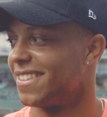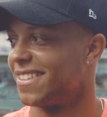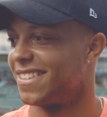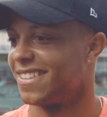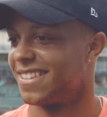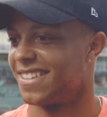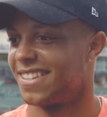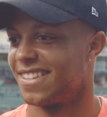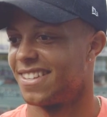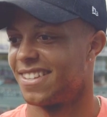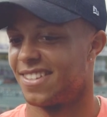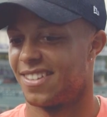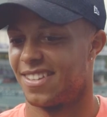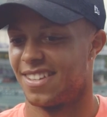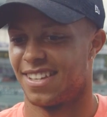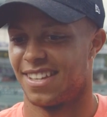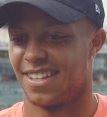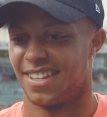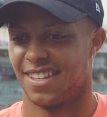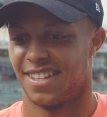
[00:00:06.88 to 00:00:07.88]

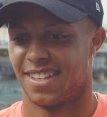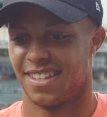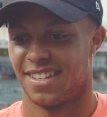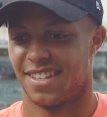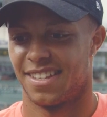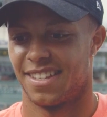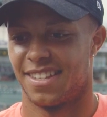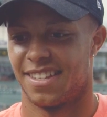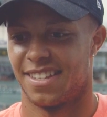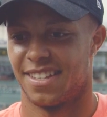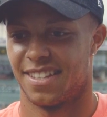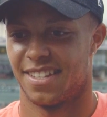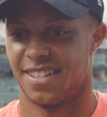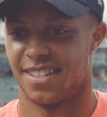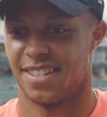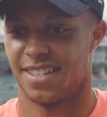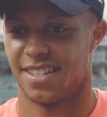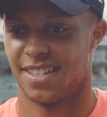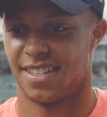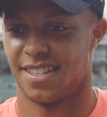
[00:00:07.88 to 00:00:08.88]

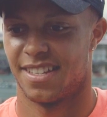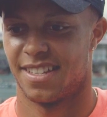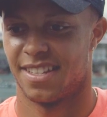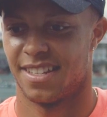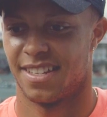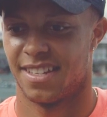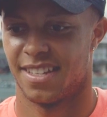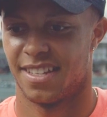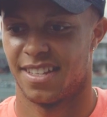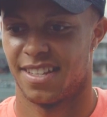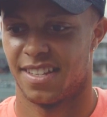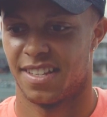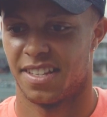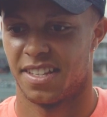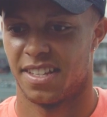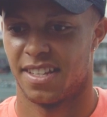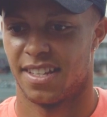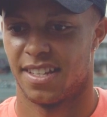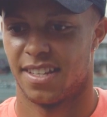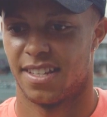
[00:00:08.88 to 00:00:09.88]

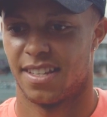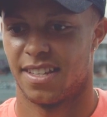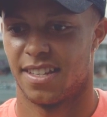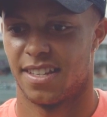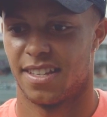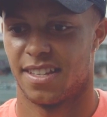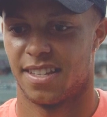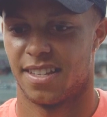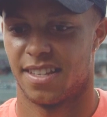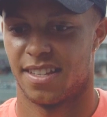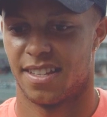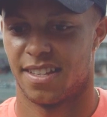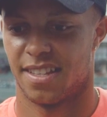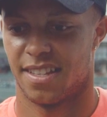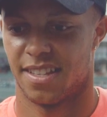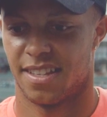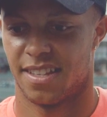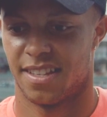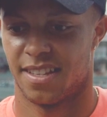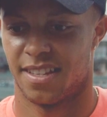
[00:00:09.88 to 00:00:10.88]

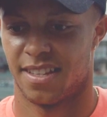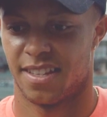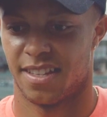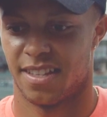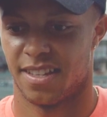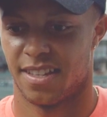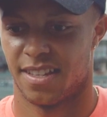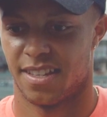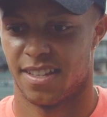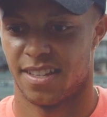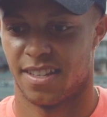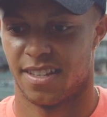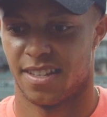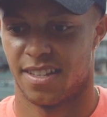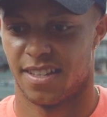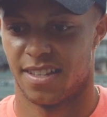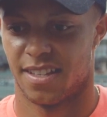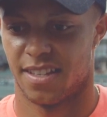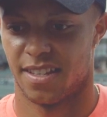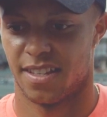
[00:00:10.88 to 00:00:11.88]

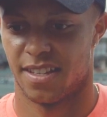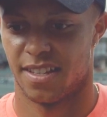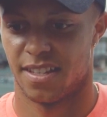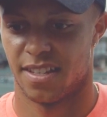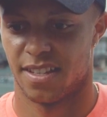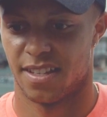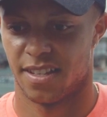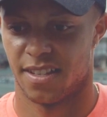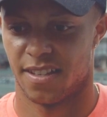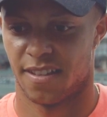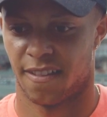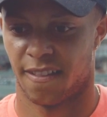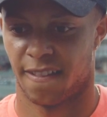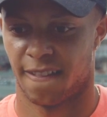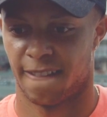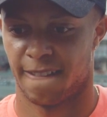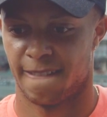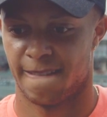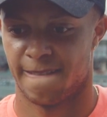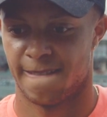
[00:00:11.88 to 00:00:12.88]

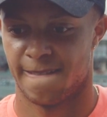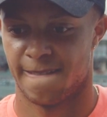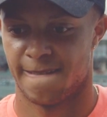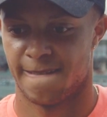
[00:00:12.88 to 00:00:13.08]
(silent)